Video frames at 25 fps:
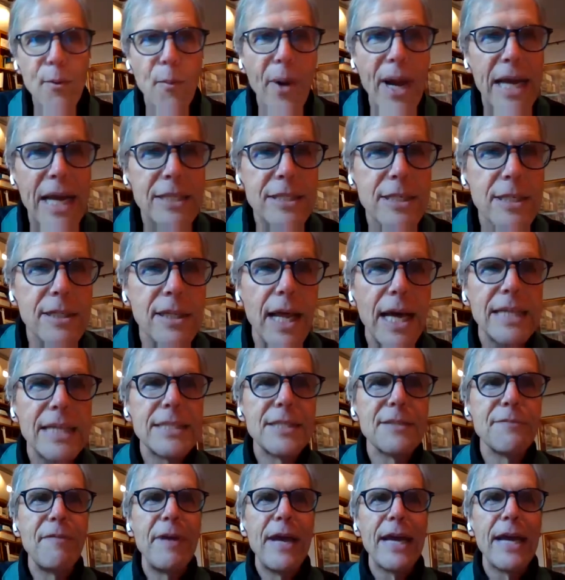rationalize
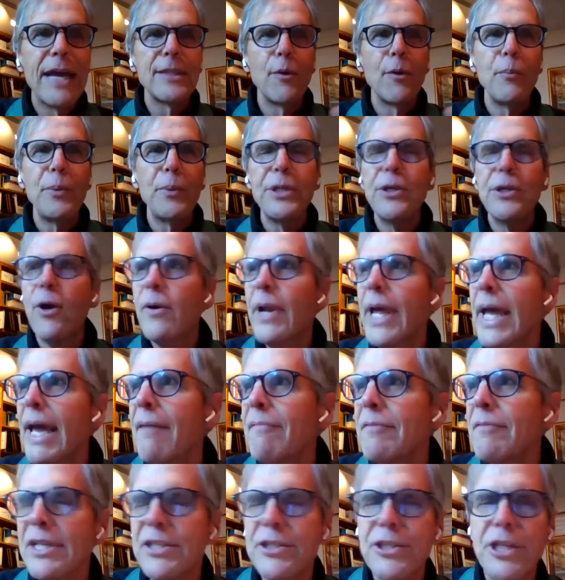the fact that we don't have
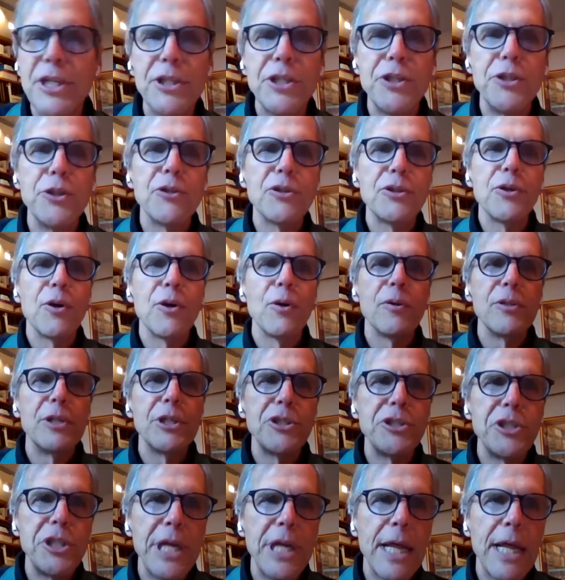this issue, so
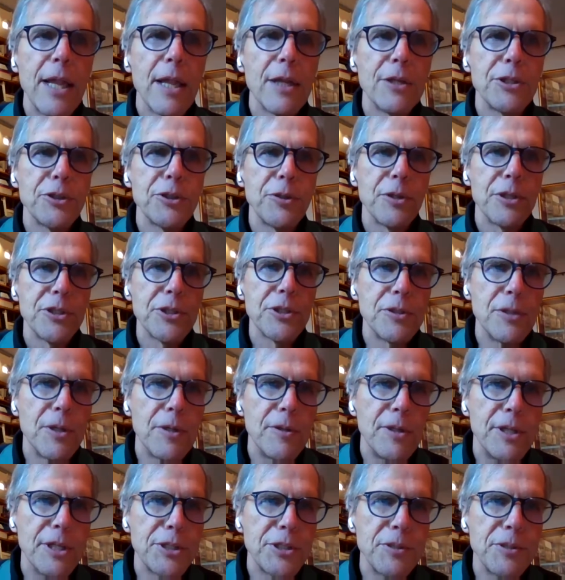this challenge or this,
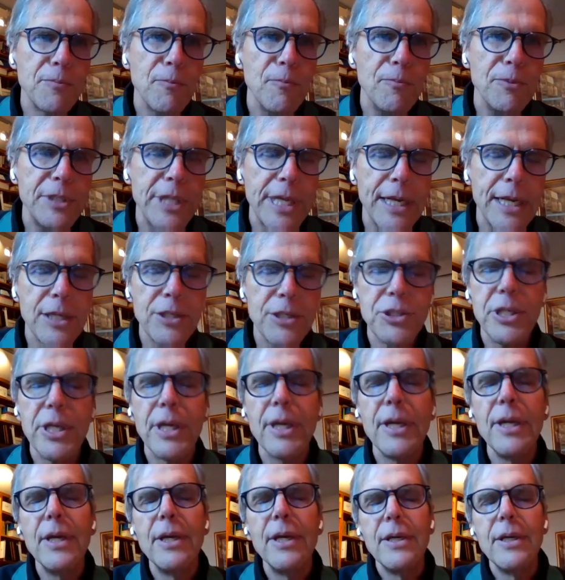this tendency.
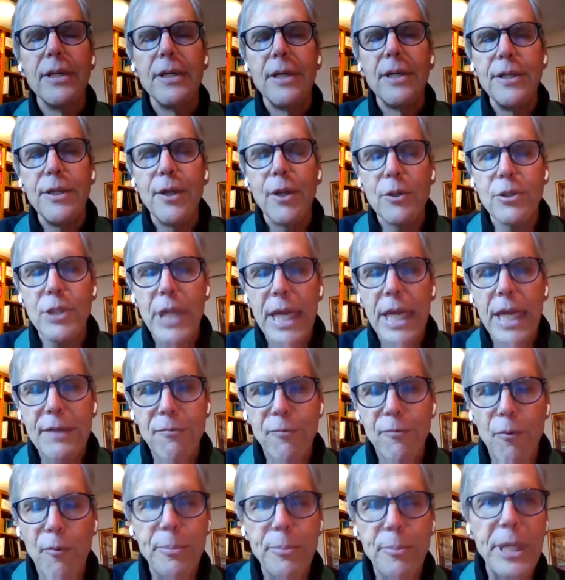You know, it's like
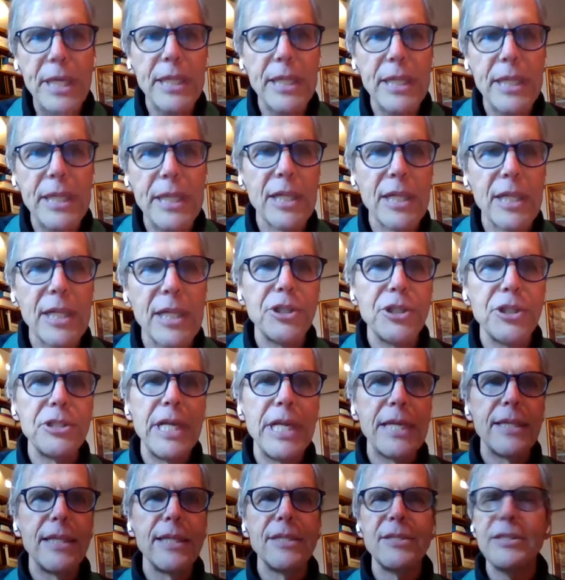for me, let's just take
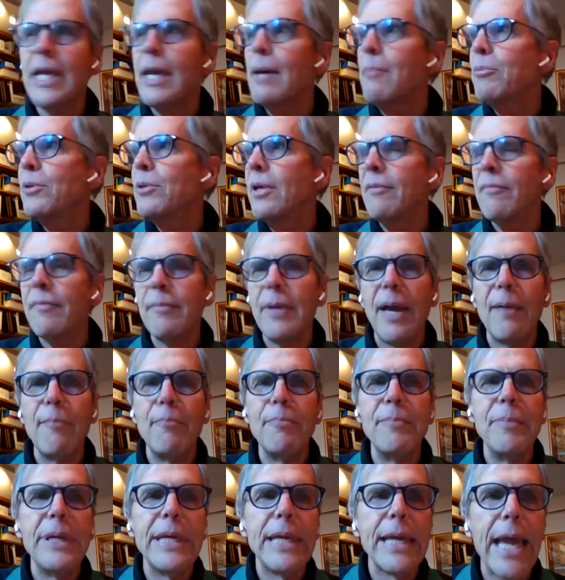the example of, of
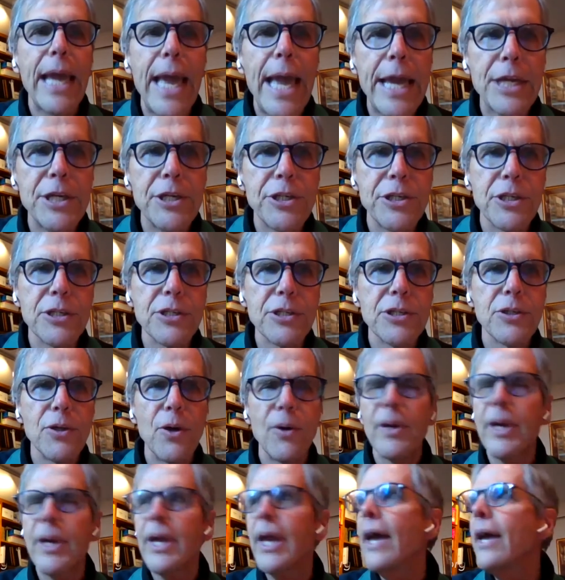being anxious.
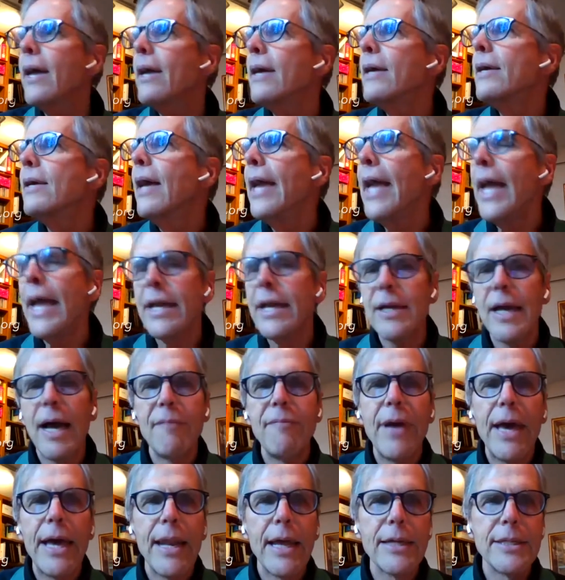Okay, I've had
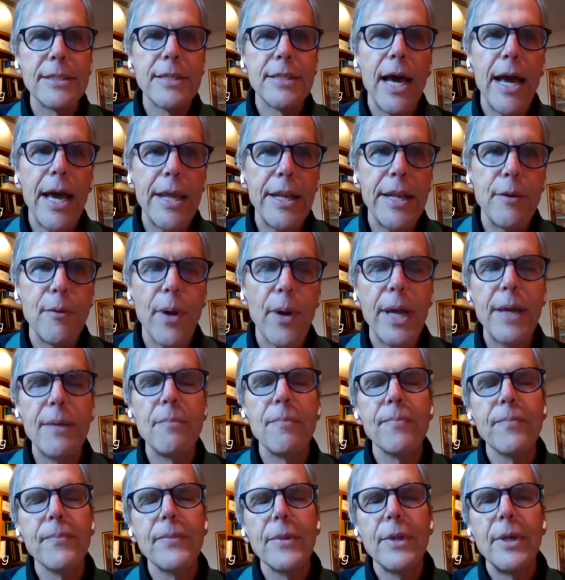anxiety, right,
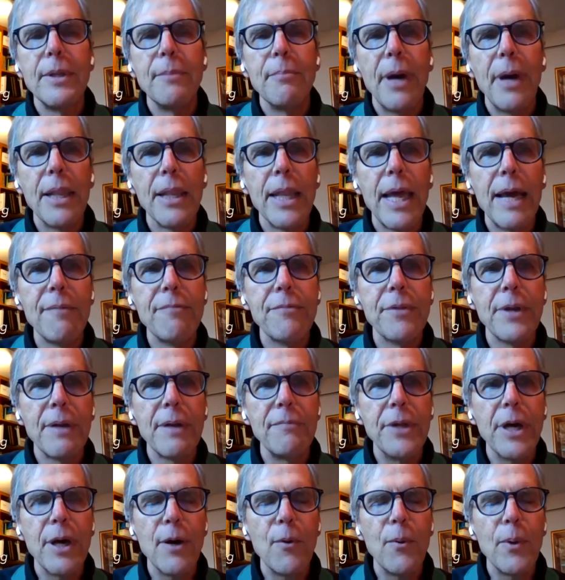in my life that I've
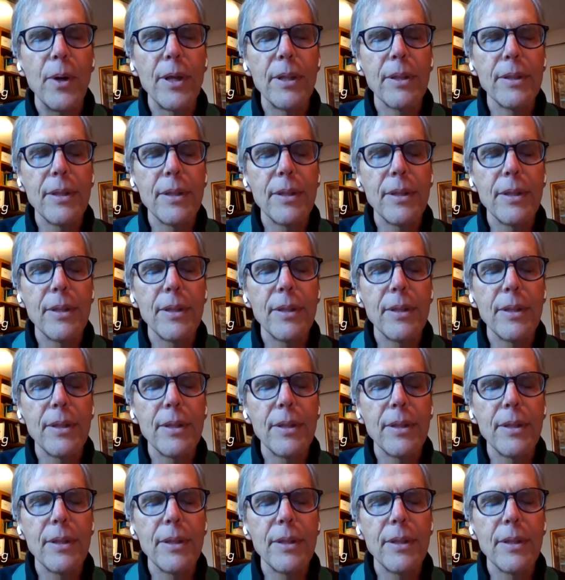dealt with.